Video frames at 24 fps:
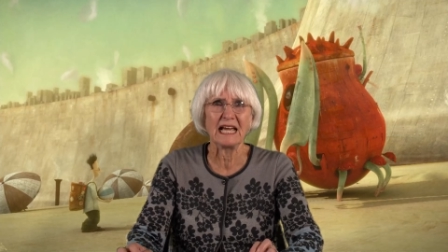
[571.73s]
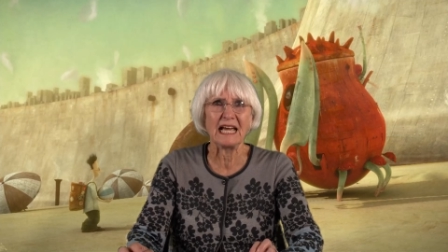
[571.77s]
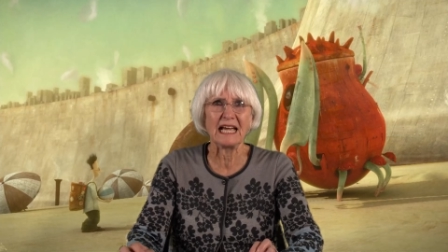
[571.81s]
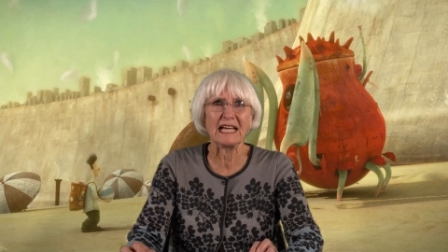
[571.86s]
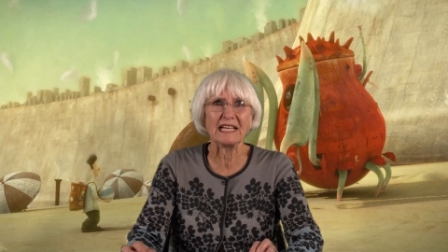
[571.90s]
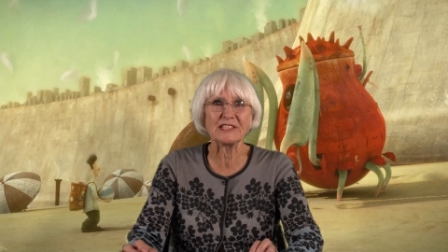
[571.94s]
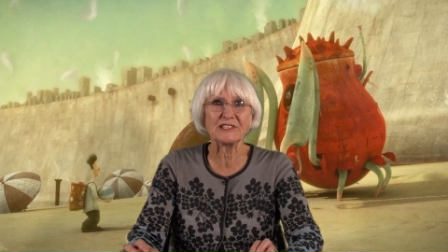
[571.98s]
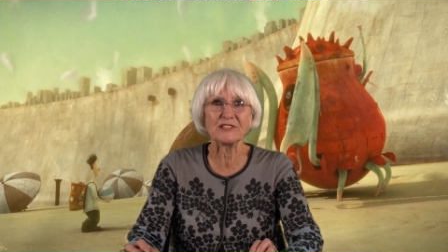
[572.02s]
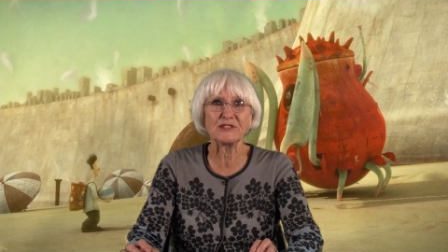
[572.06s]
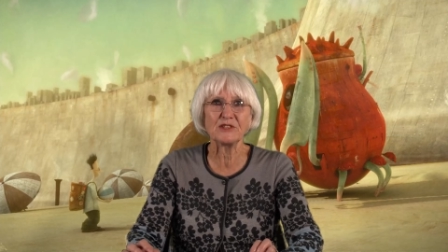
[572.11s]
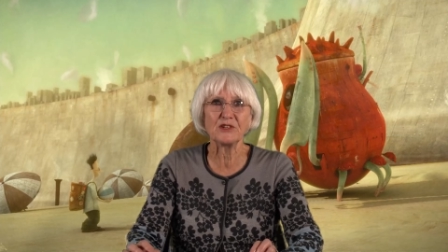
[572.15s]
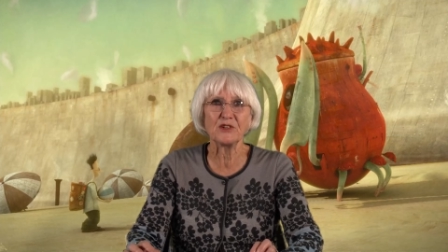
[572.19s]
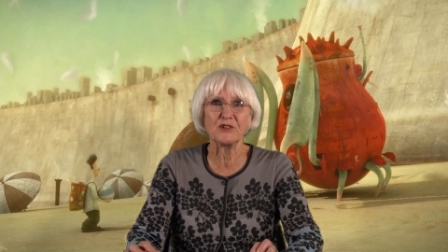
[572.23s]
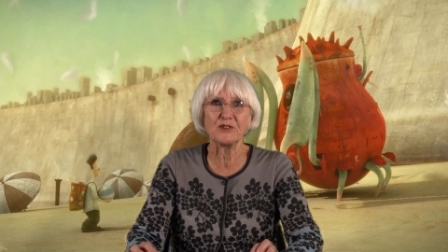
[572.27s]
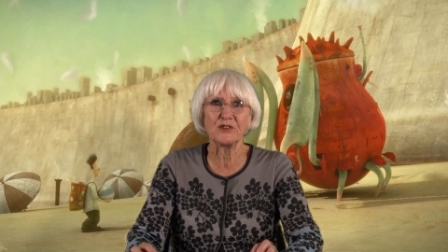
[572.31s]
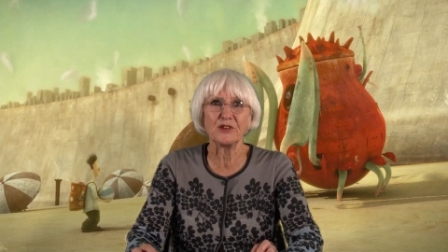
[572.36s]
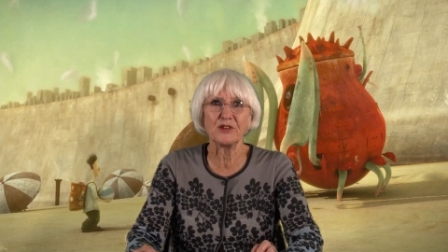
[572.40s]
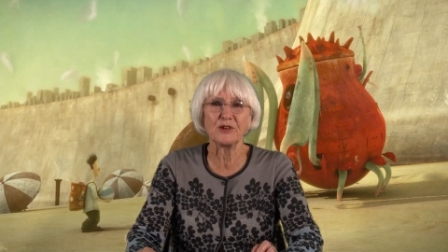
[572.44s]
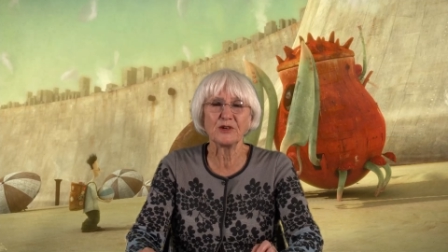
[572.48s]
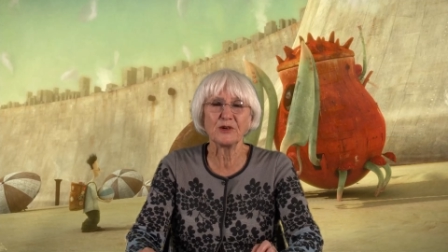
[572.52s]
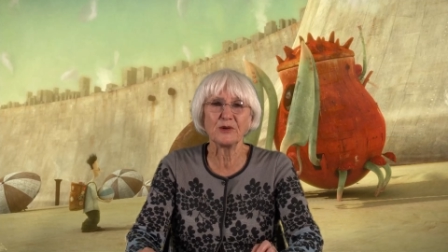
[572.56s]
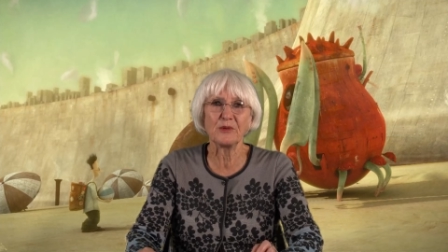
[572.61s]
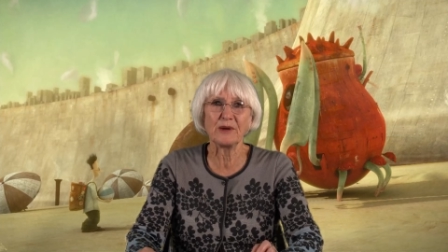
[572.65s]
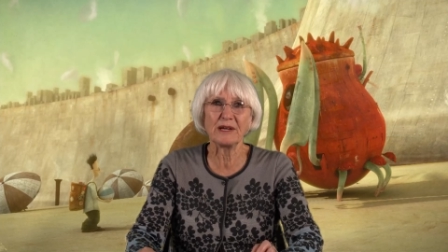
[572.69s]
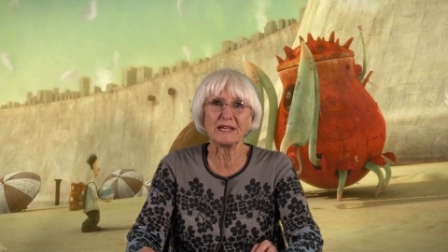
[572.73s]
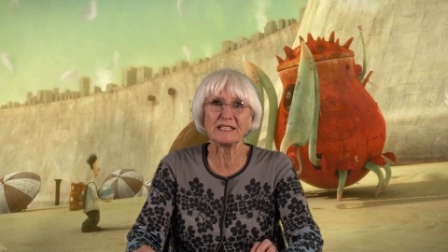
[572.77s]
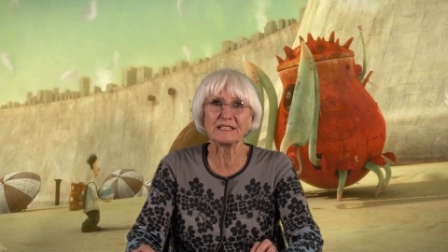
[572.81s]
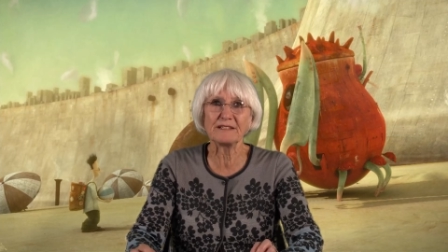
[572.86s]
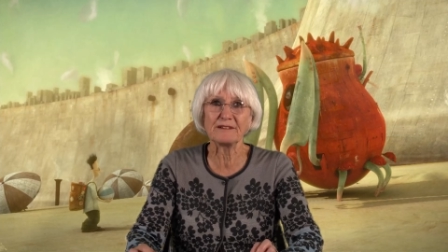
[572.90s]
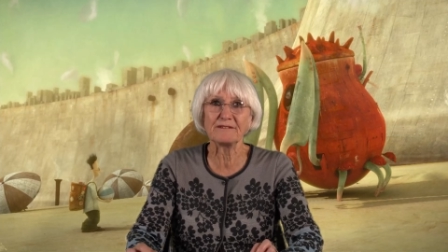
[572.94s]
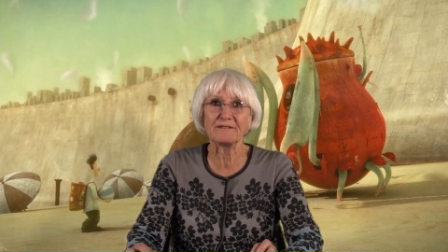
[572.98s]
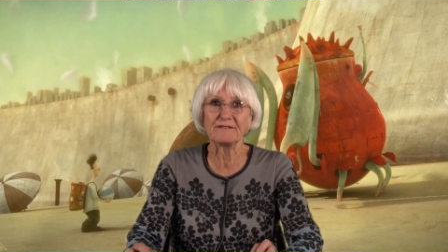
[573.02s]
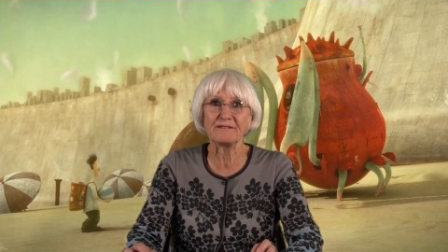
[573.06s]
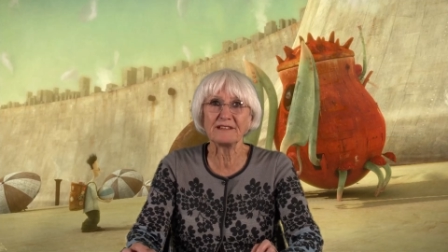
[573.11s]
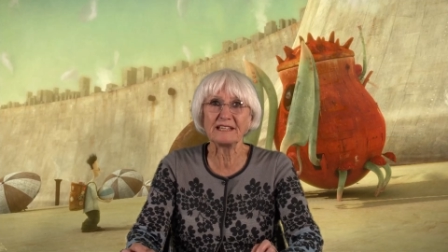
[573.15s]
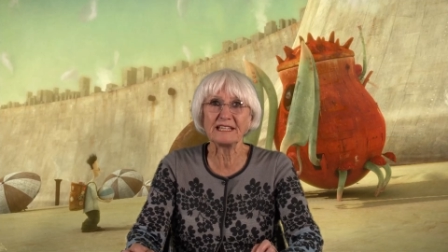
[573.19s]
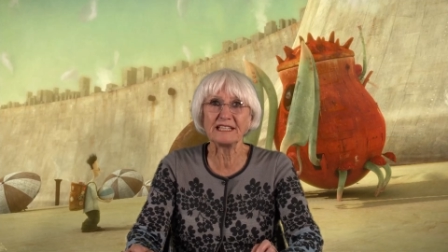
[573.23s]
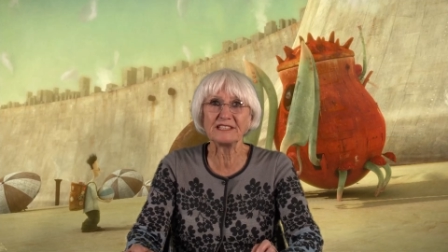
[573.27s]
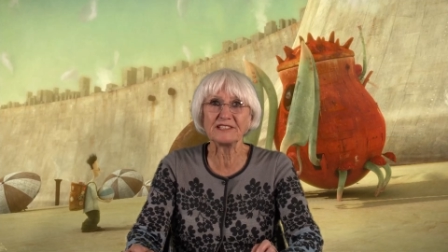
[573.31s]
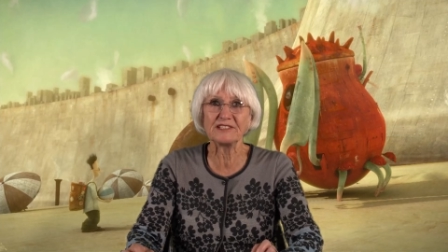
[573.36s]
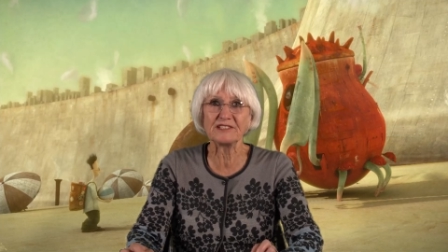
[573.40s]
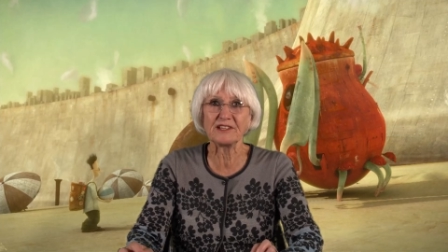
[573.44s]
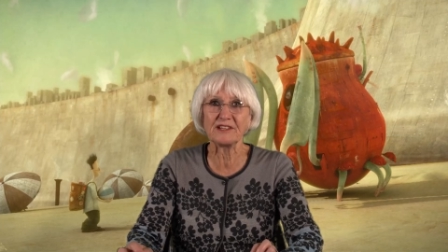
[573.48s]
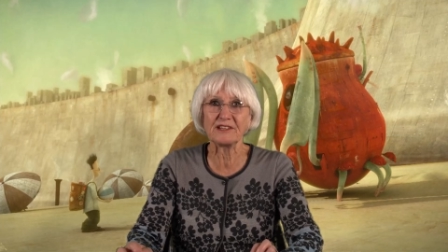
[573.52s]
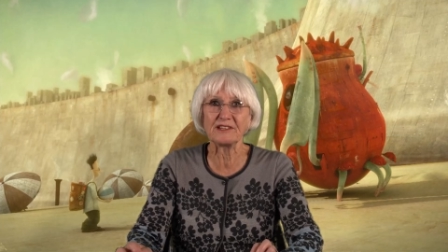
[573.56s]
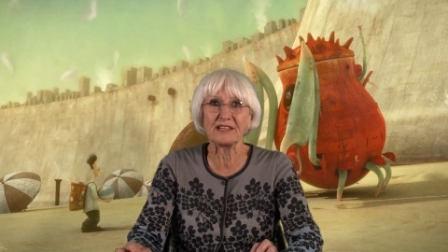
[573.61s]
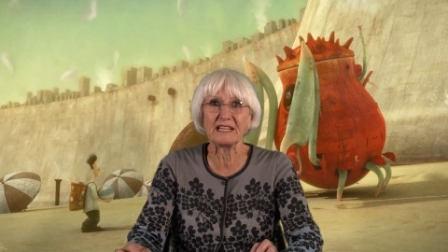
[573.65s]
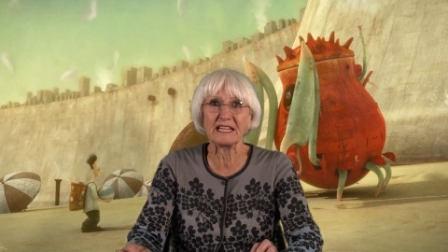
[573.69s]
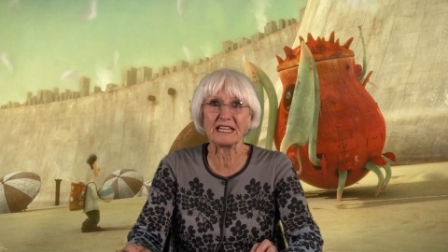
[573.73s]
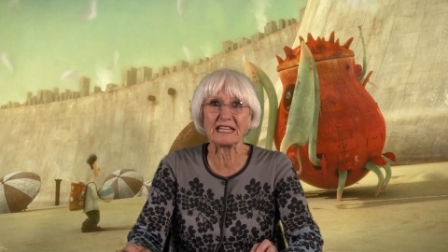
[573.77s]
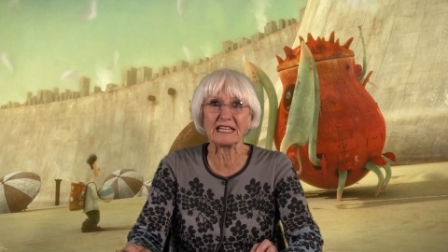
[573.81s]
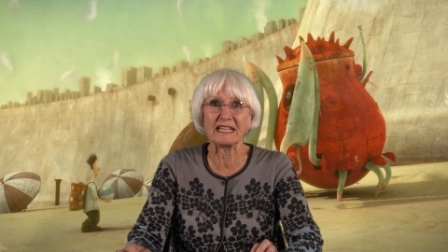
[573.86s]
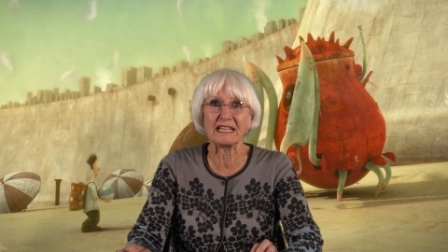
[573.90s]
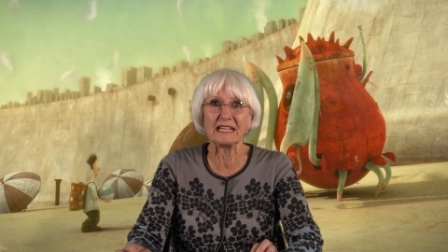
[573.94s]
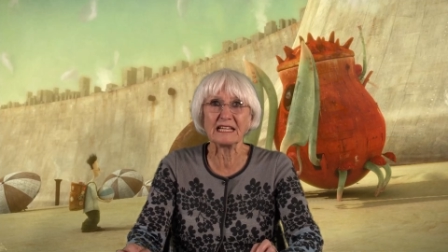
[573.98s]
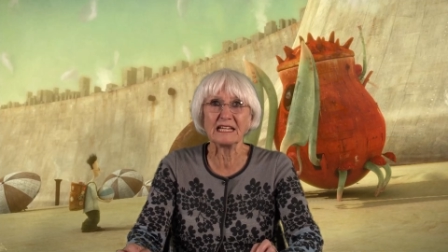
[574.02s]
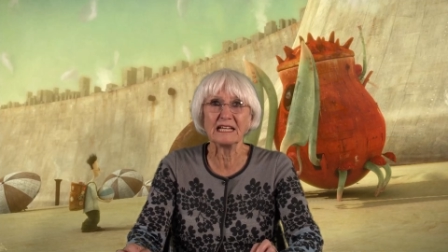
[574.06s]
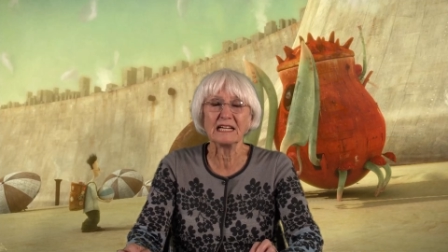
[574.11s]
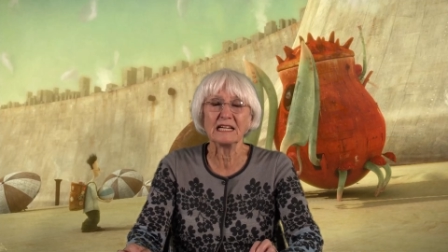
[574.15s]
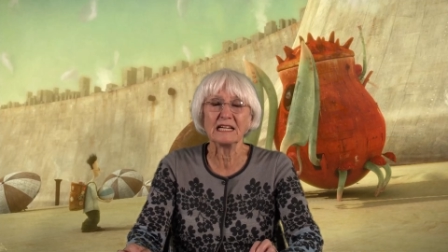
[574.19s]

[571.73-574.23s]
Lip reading: As the narrator feeds the thing,